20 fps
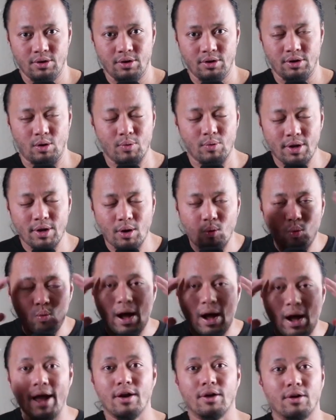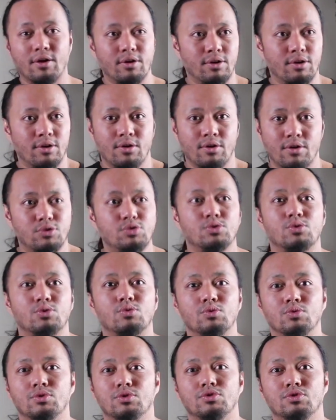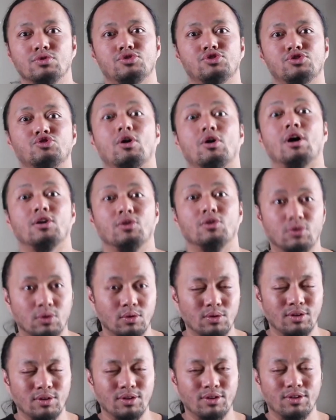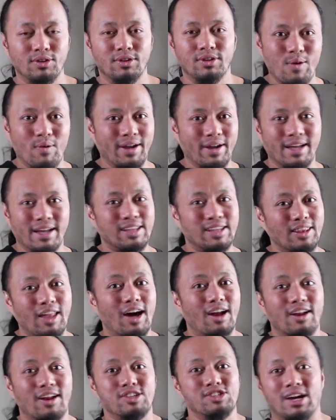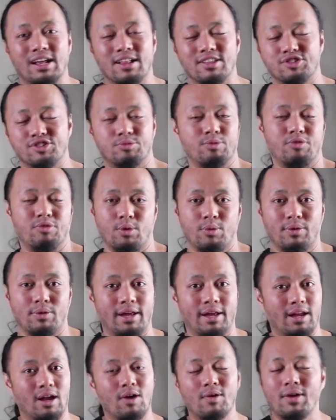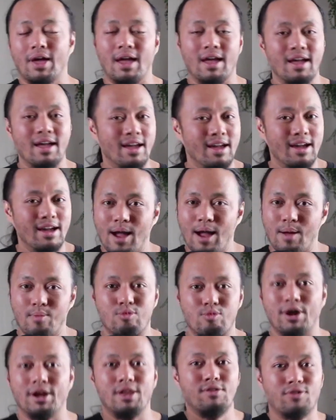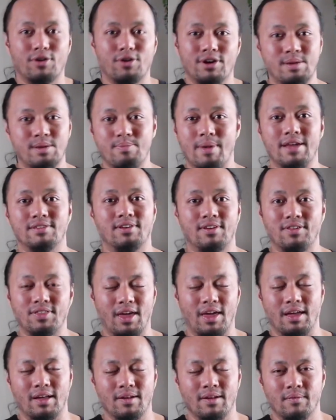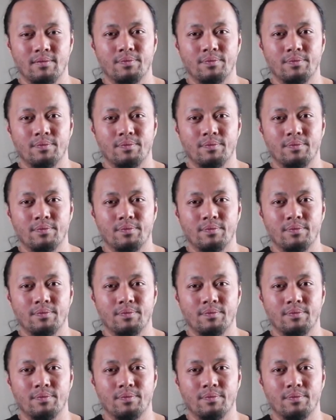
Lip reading: We are wired to struggle, go against a lot of challenges before we're like, okay, I'm ready for this amazing thing.